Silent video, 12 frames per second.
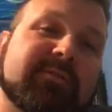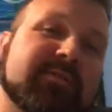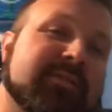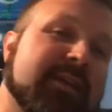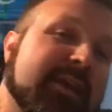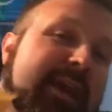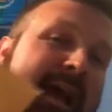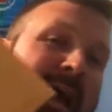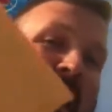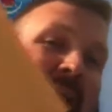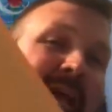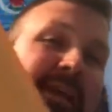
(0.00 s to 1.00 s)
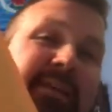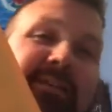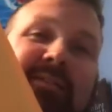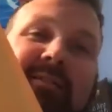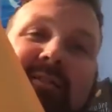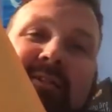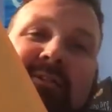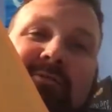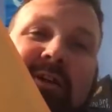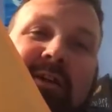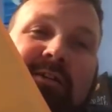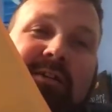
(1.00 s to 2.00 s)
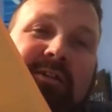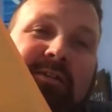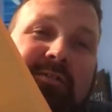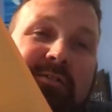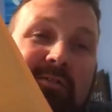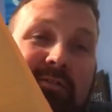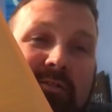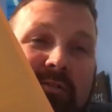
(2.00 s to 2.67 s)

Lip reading: Say I, and it'll go to you.